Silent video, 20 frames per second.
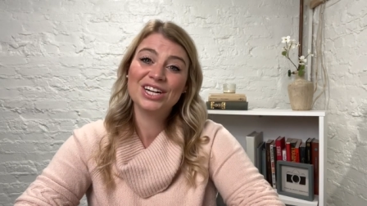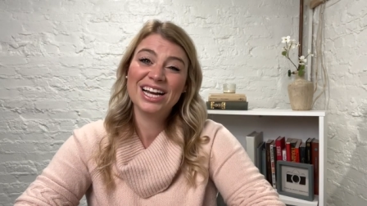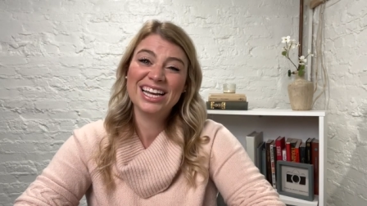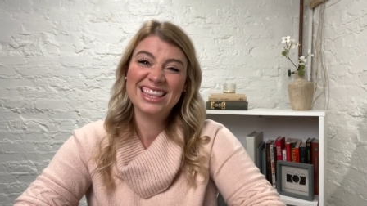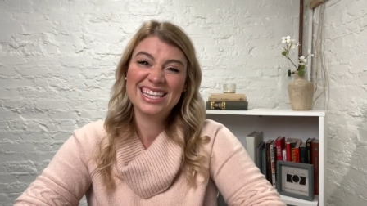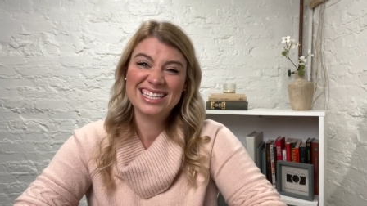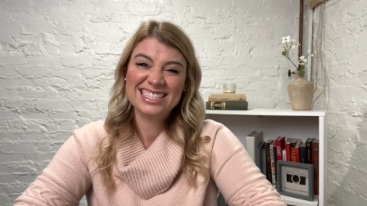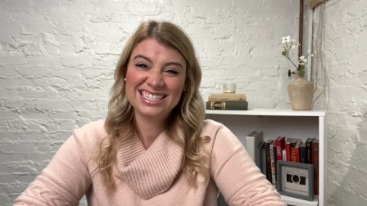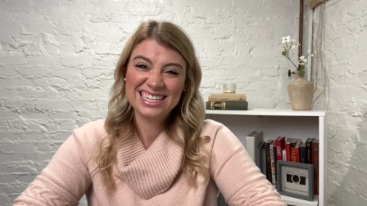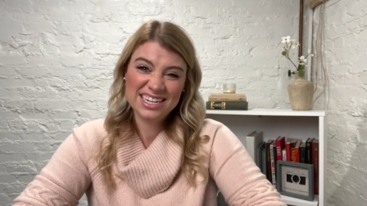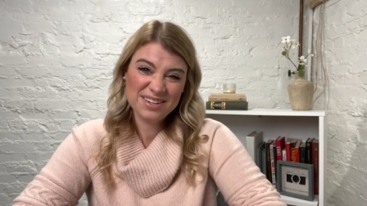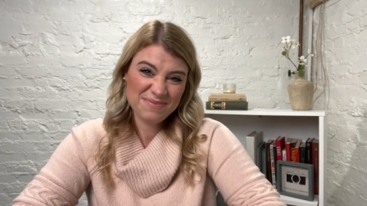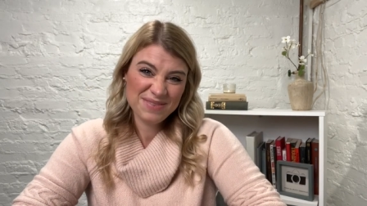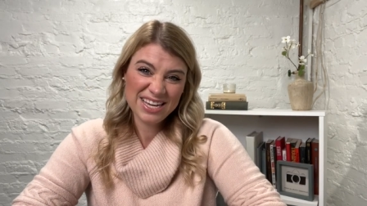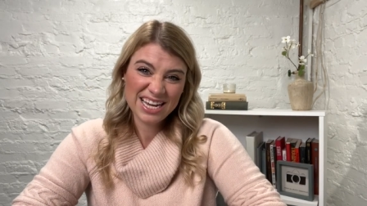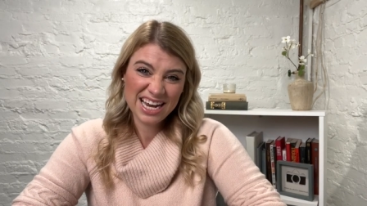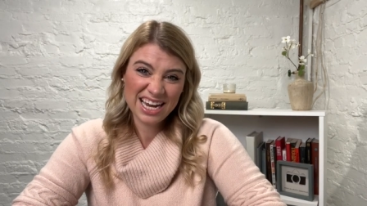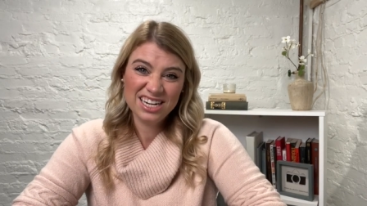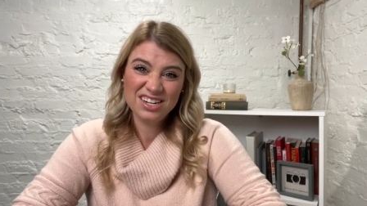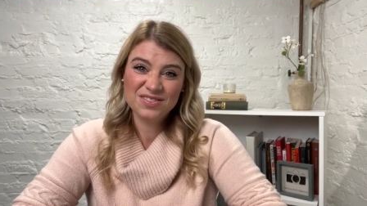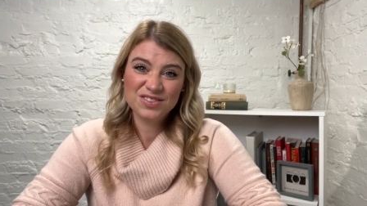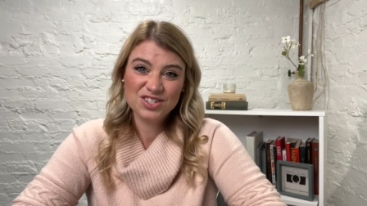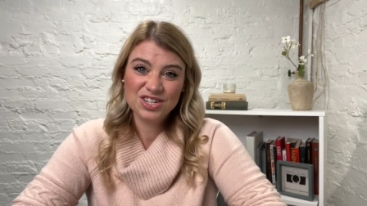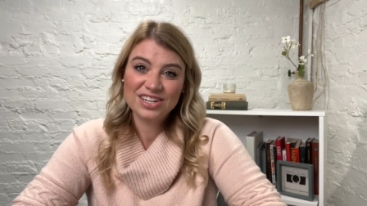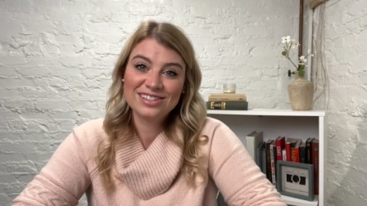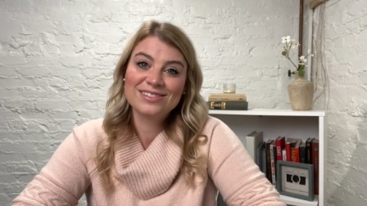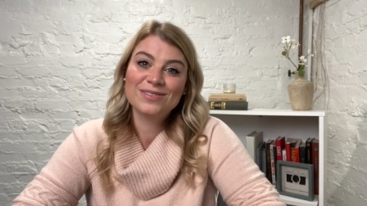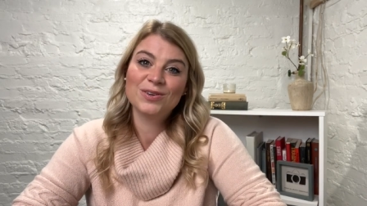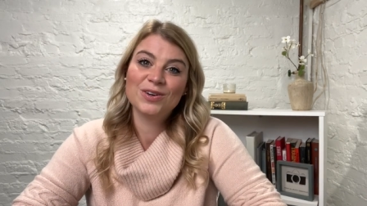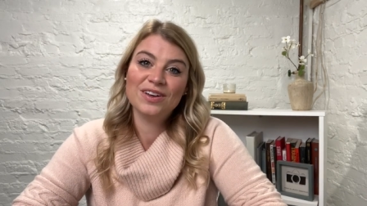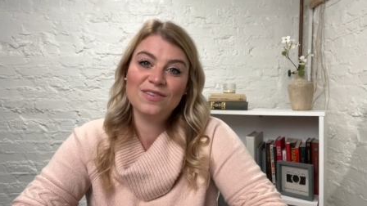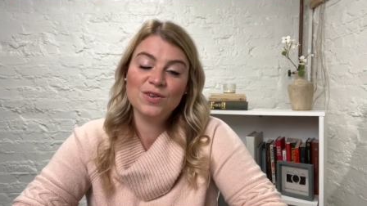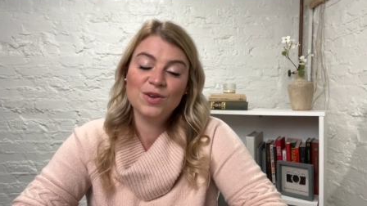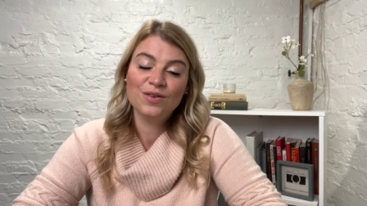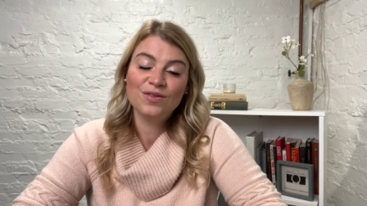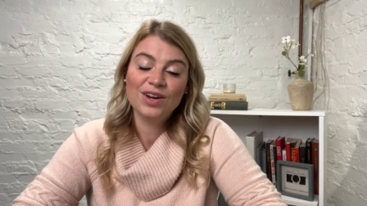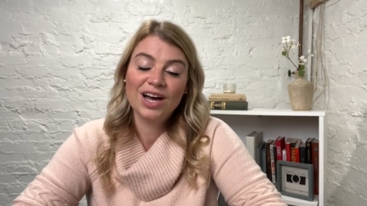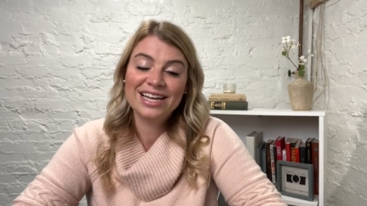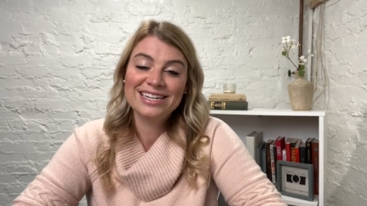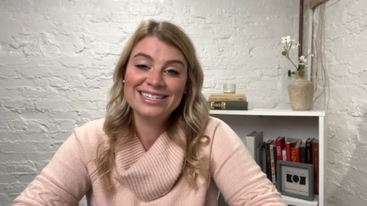and that's going to be kind of stressful if you have not